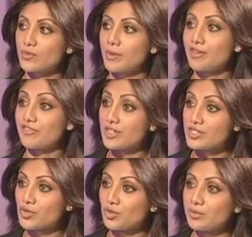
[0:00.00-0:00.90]
where my
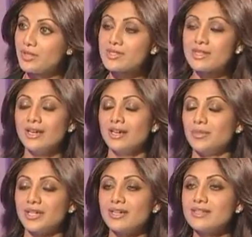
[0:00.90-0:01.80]
first home is.
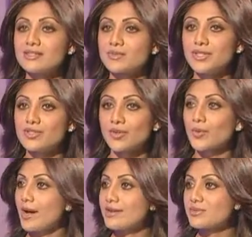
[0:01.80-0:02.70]
But England's been so
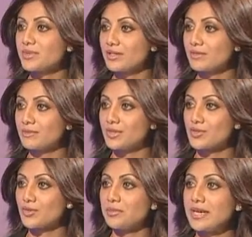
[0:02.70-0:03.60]
kind to me and been
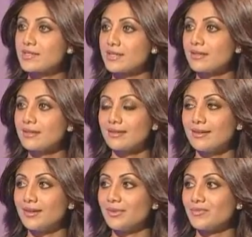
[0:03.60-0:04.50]
so amazing.
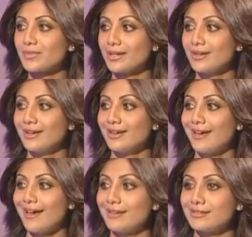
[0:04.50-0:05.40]

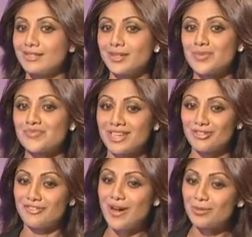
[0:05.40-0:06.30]
And I've
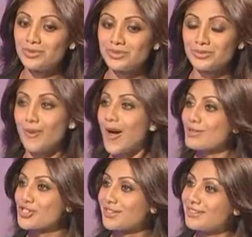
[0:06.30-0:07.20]
found
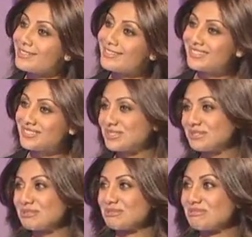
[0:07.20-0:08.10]
Raj here,
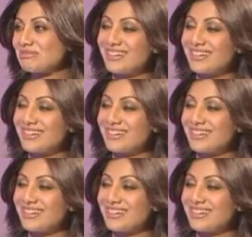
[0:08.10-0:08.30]
who is my